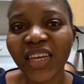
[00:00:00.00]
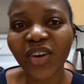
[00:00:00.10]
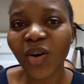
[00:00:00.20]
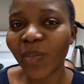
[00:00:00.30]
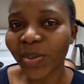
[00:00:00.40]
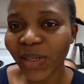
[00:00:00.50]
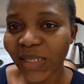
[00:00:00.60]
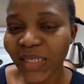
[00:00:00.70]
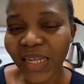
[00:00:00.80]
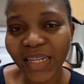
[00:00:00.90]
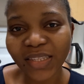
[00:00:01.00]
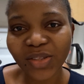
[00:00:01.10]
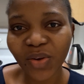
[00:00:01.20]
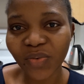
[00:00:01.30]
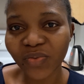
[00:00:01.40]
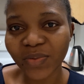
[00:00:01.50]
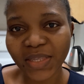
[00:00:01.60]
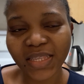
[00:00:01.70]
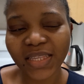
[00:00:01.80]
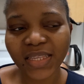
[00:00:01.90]
complaining and stuff
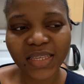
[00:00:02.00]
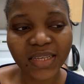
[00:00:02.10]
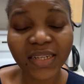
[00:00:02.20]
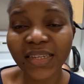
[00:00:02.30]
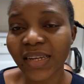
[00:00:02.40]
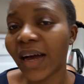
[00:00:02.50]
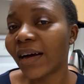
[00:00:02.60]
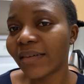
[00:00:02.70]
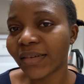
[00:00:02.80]
with dinner.